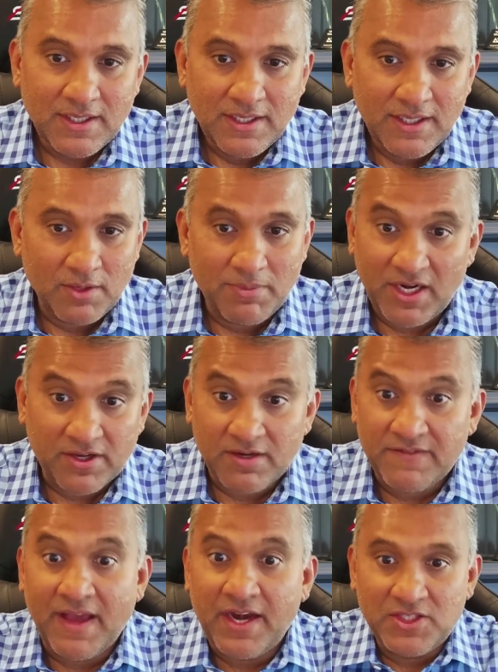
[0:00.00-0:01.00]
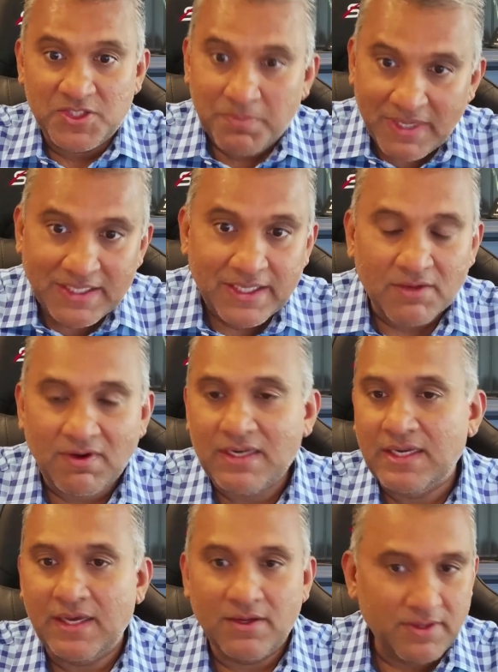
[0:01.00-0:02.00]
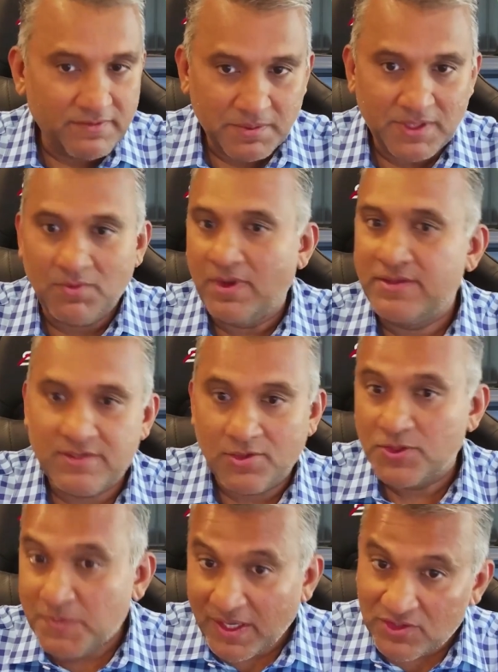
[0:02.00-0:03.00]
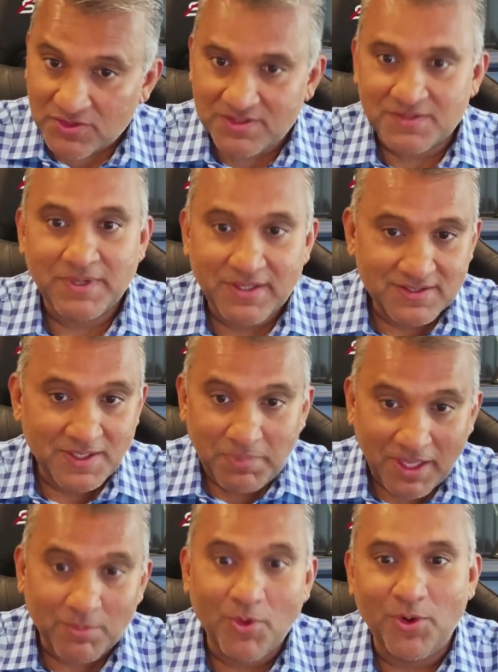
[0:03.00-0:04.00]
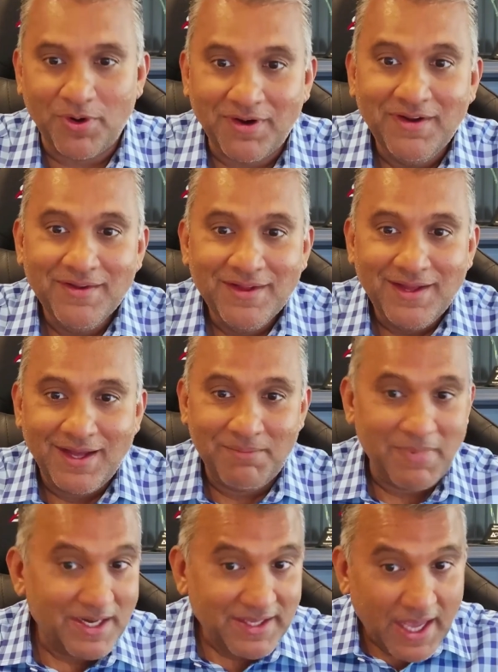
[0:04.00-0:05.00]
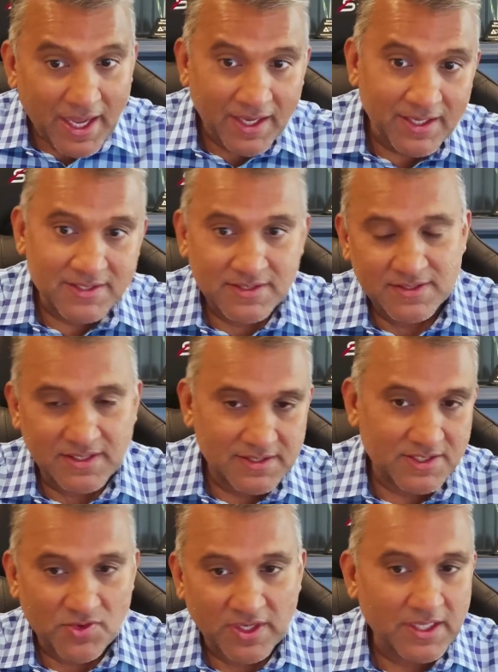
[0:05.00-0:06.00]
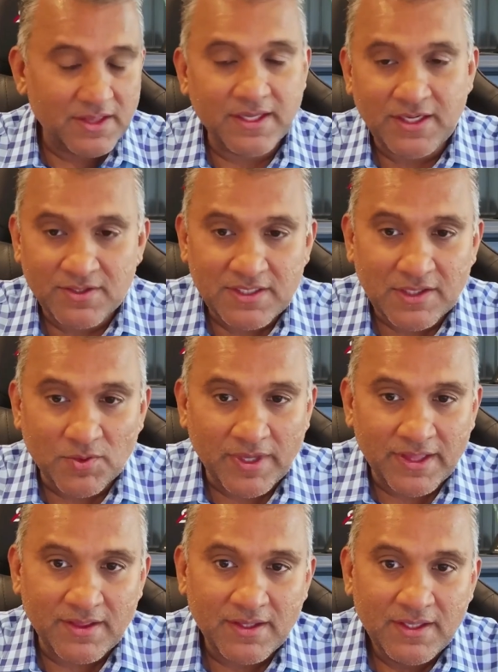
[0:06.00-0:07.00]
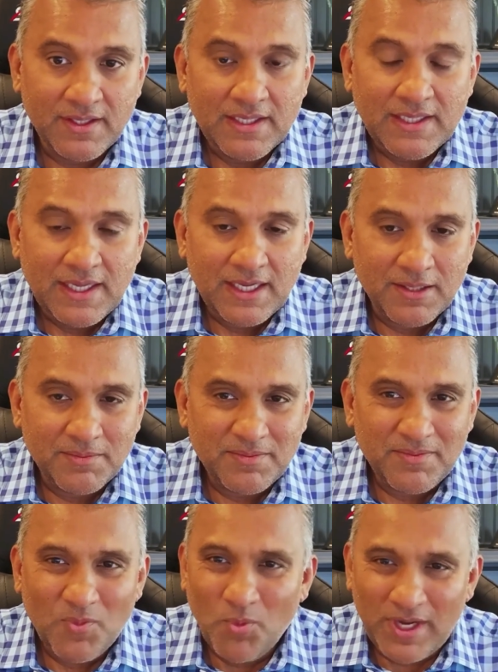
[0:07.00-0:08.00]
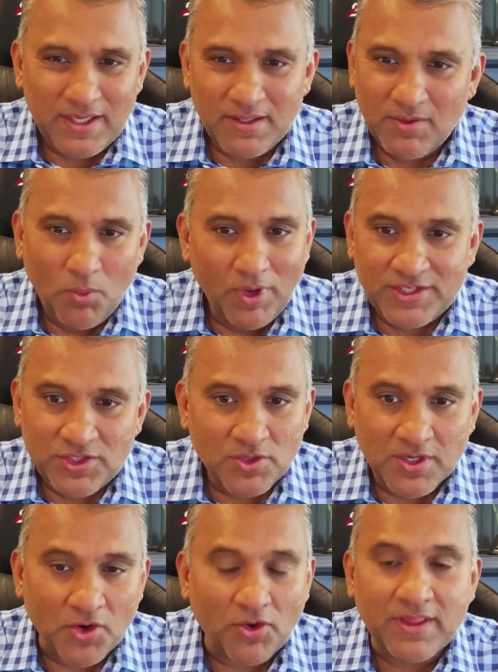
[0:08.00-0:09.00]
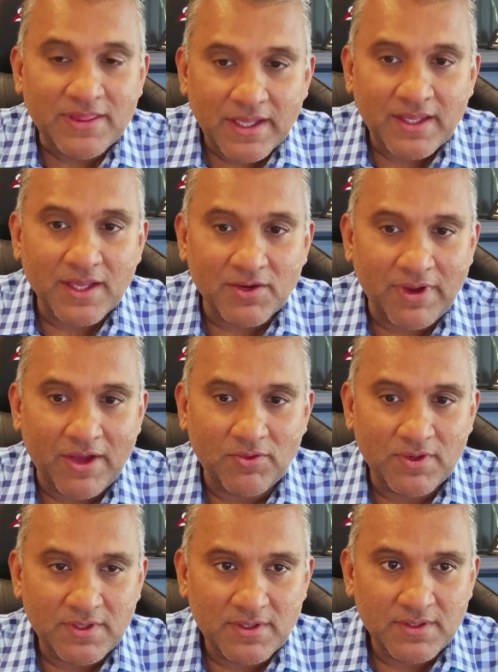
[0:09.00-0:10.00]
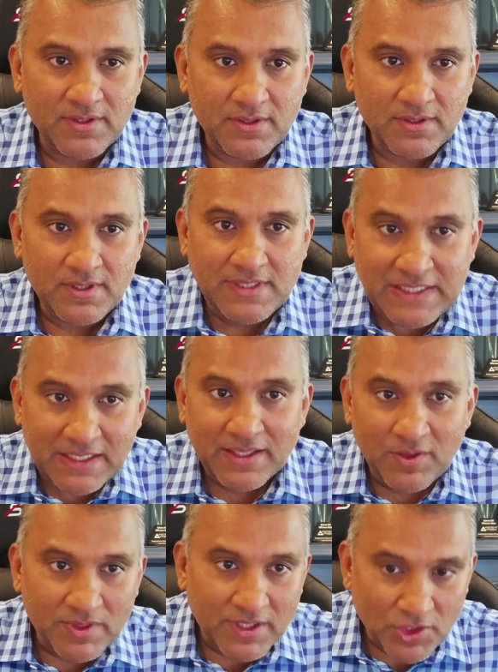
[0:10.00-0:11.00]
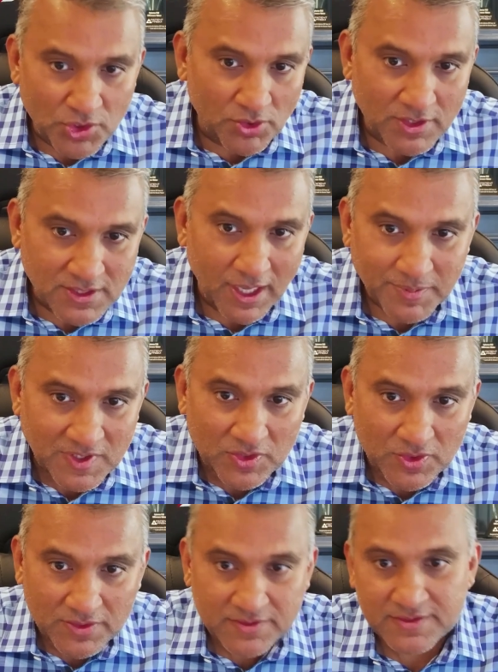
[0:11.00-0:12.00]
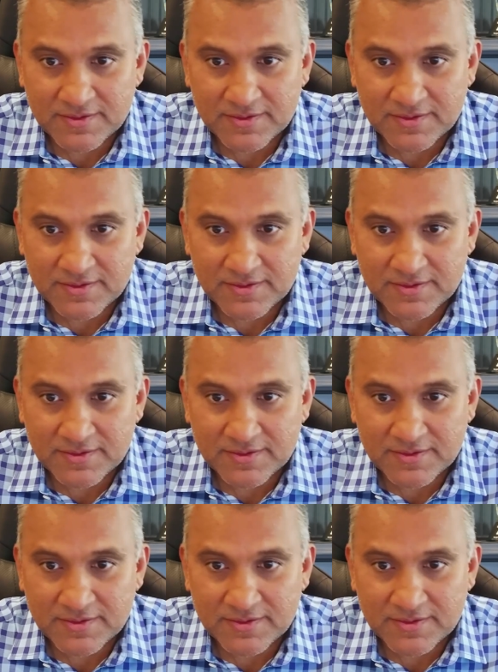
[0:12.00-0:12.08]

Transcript: Medicare Advantage is a big deal right now. Everybody wants those patients because they pay more. Medicaid is a tricky thing to deal with. What's your current thinking around dealing with insurance obstacles?